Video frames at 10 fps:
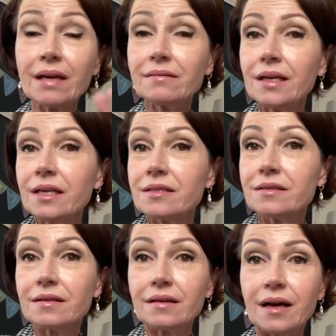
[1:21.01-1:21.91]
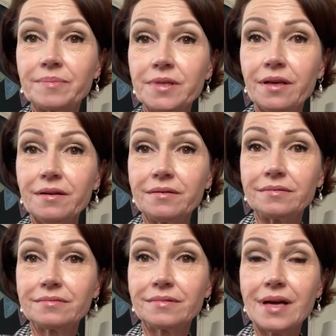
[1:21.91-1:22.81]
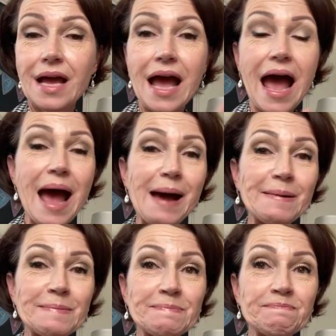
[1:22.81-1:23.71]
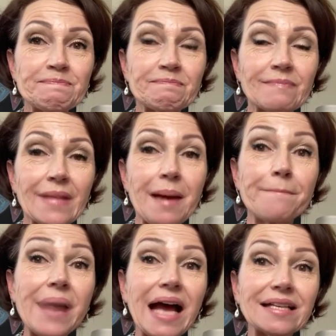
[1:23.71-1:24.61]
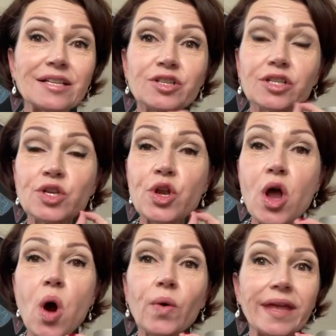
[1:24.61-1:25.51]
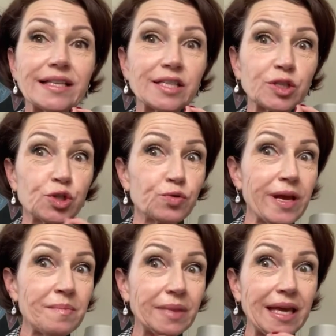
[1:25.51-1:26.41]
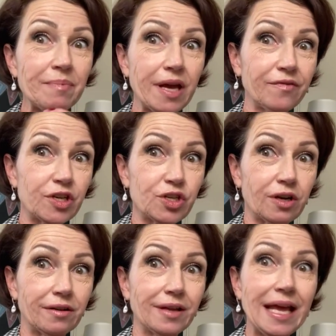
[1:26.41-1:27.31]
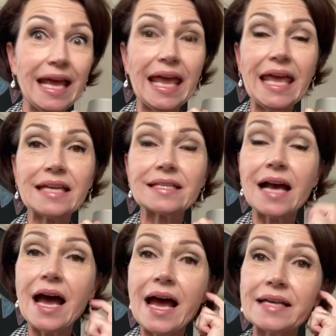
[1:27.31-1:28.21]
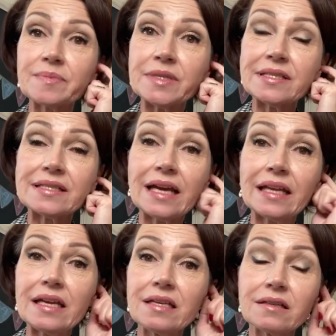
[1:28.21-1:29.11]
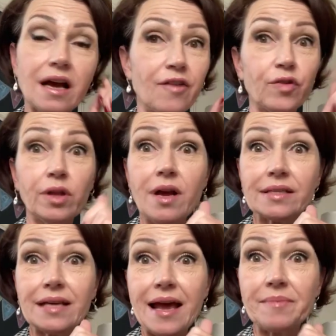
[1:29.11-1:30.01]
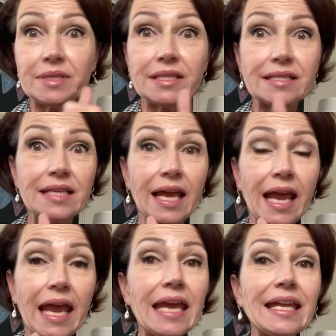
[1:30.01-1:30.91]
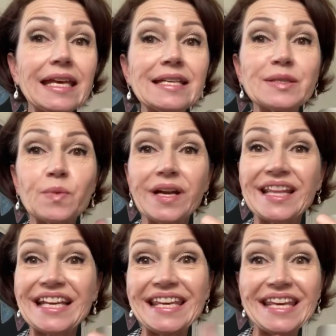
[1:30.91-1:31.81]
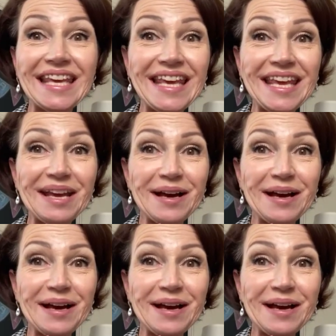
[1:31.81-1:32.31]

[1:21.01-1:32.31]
is up to you. But just know that it's extremely beneficial. It has been studied for a long time, but since the 80s, one of the key